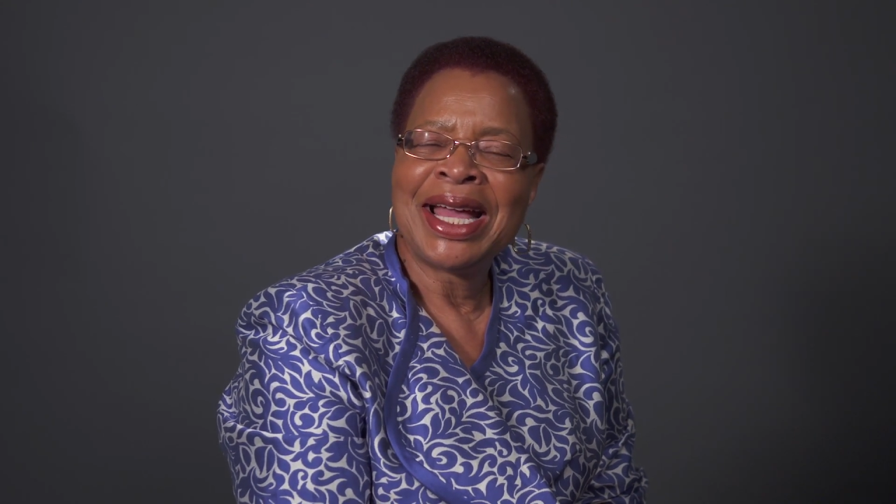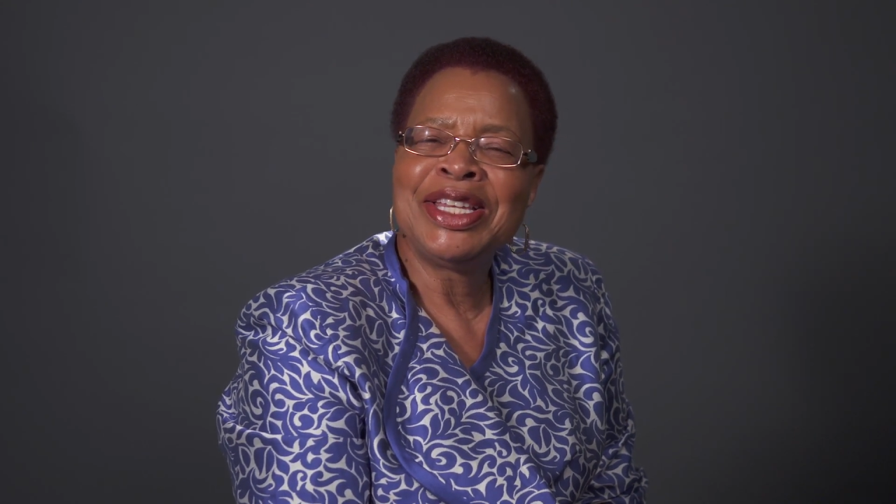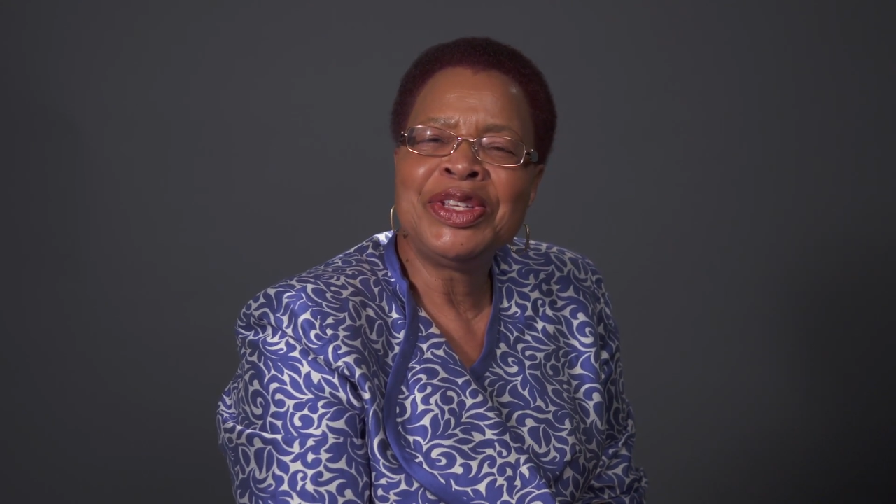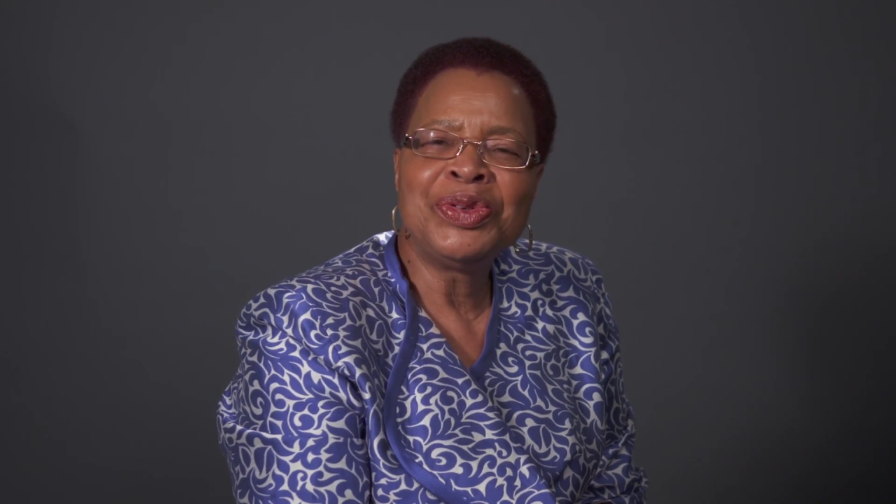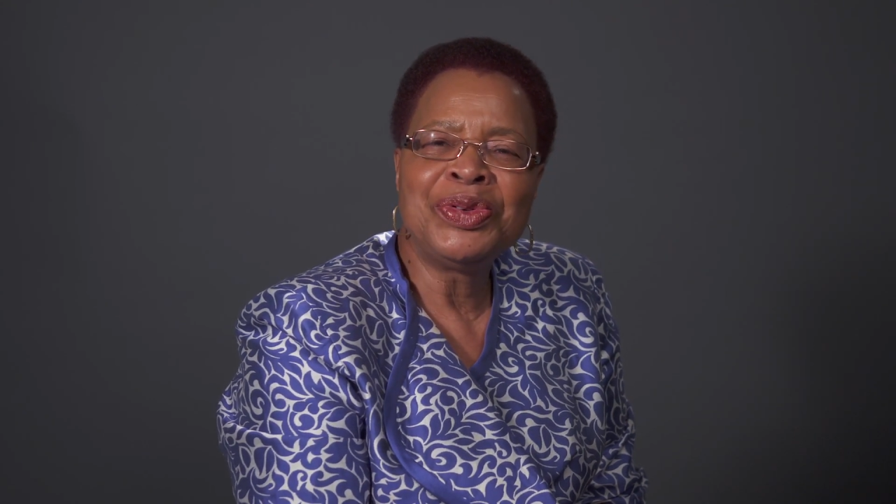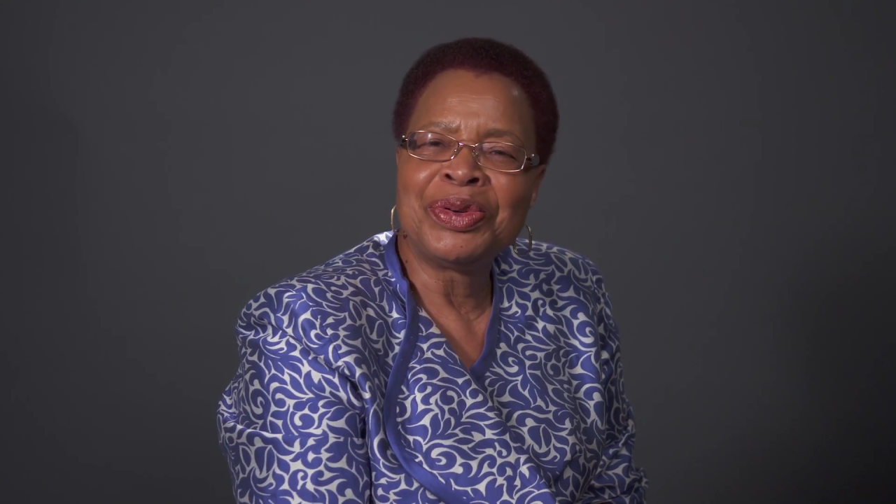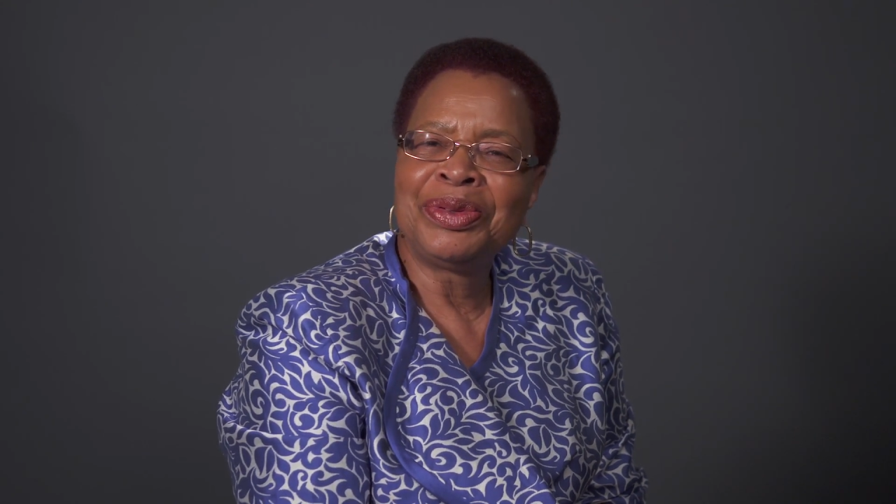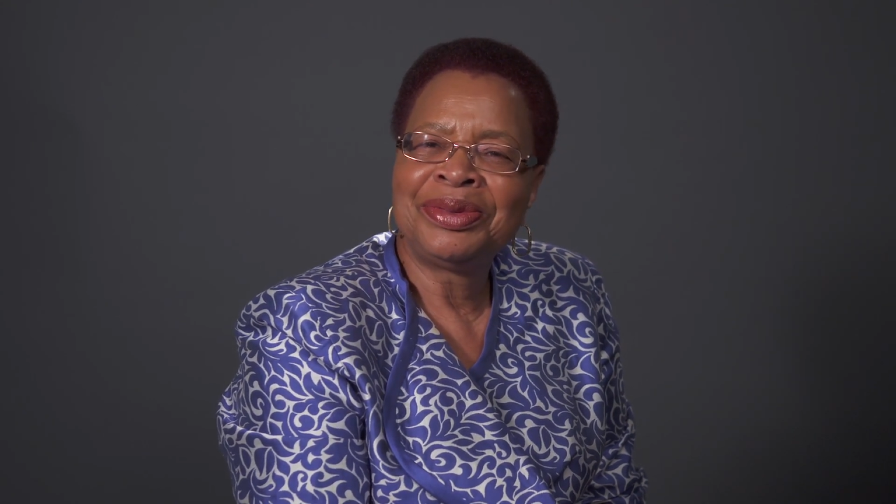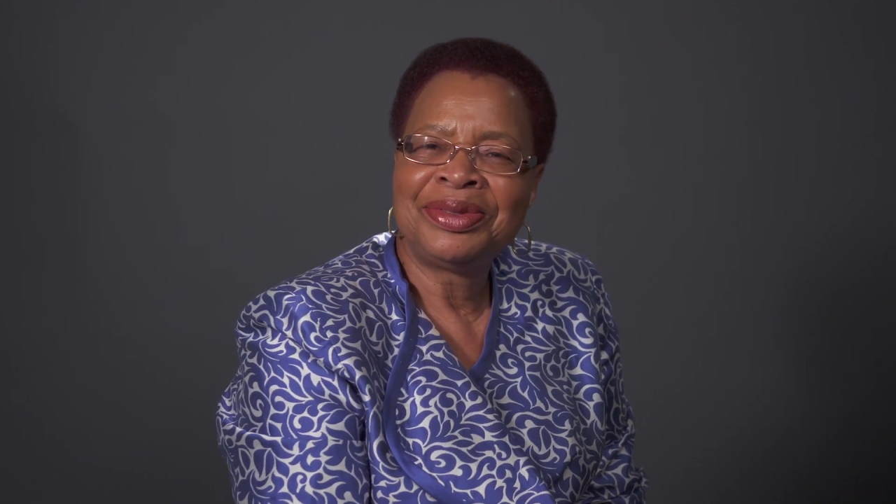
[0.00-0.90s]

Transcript: And you know,